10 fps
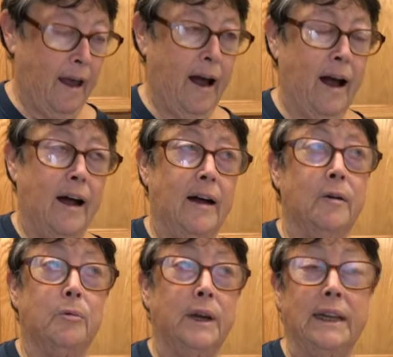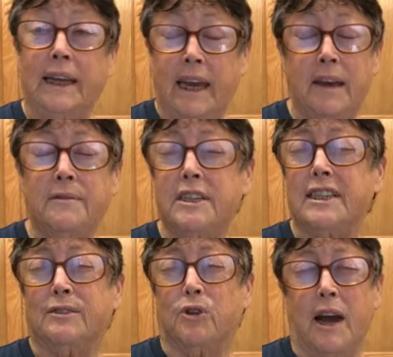uh, relieves
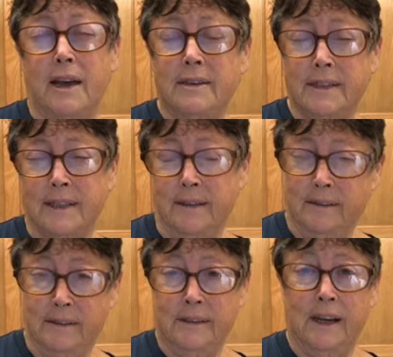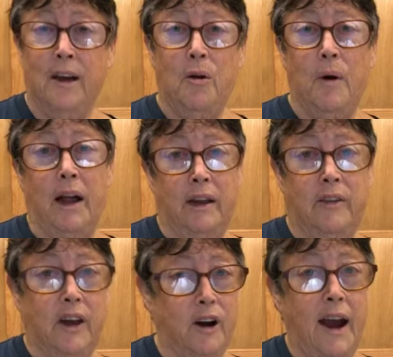stress while
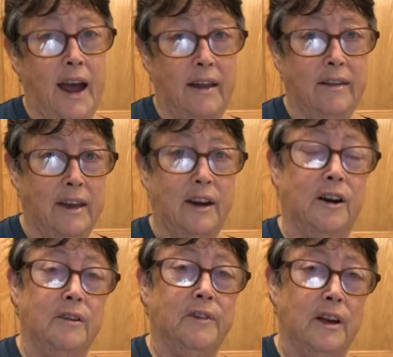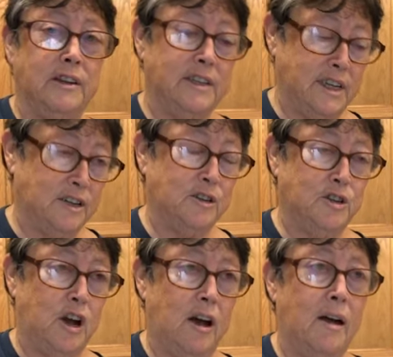they're at their volunteer
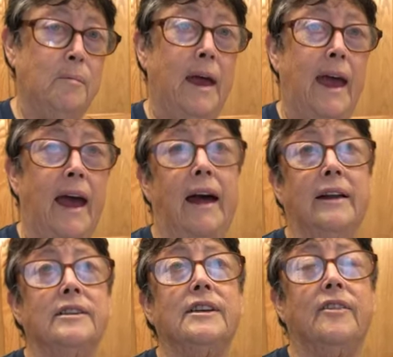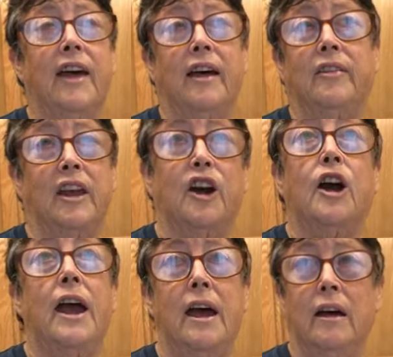job and that their
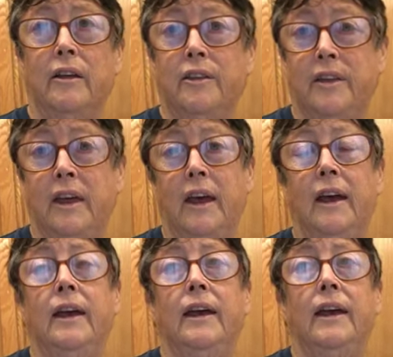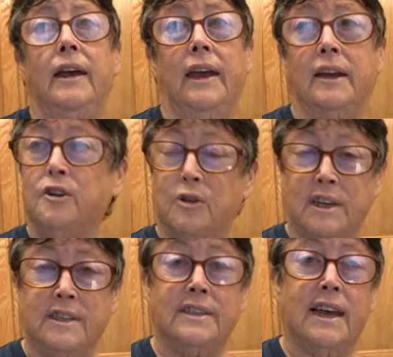health
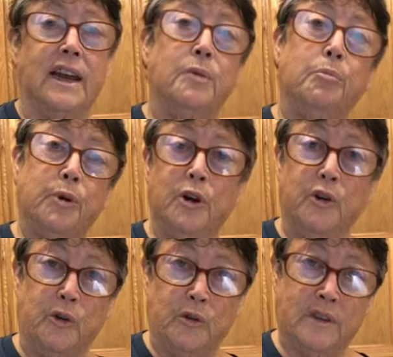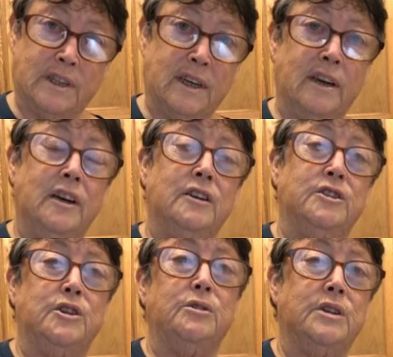increases and improves
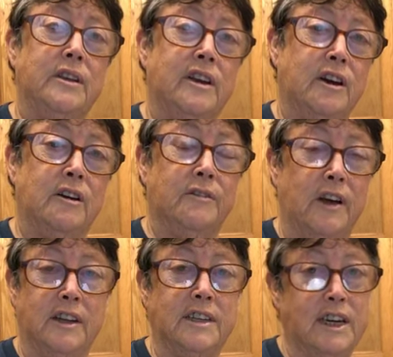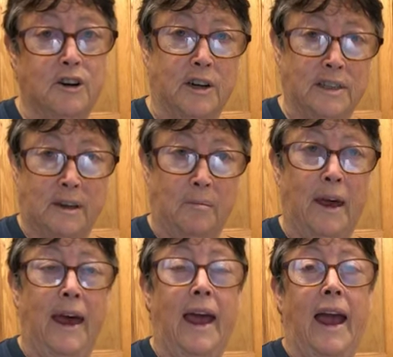due to their volunteerism.
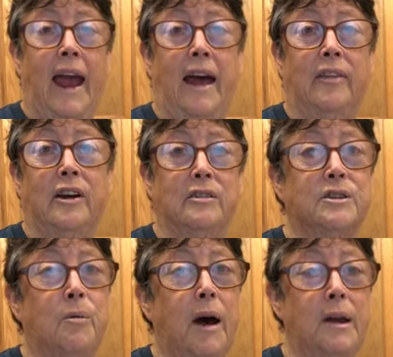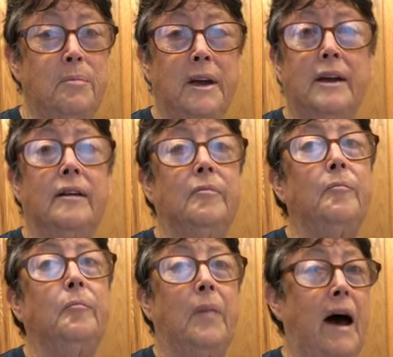And there's quite a big
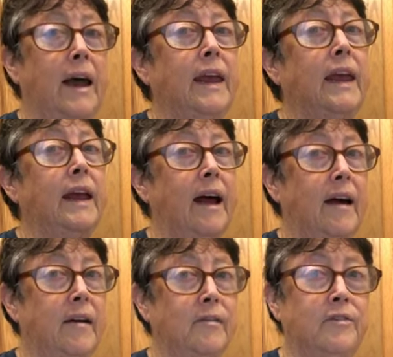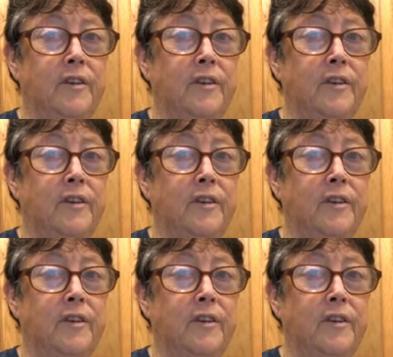body of